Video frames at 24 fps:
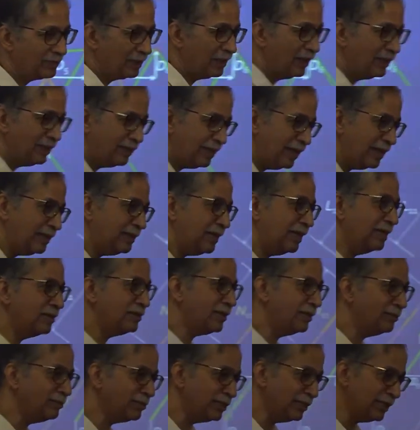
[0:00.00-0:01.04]
And that
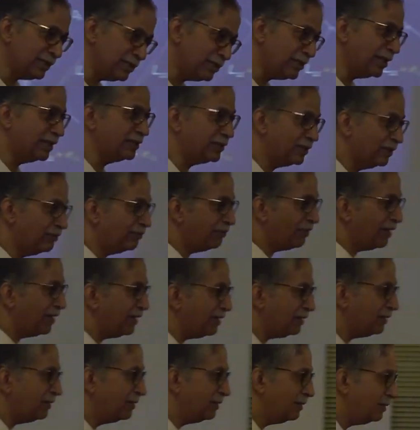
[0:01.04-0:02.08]
assumption is
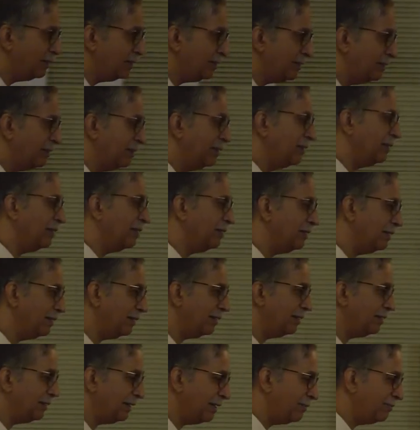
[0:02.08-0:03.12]
justified
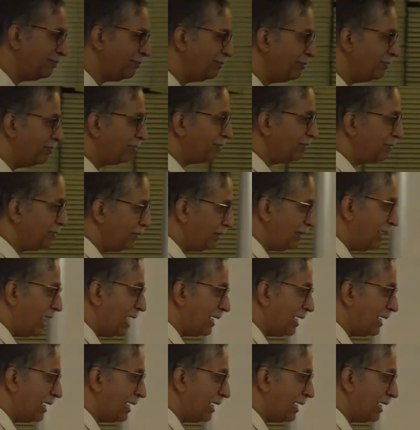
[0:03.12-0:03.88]
if the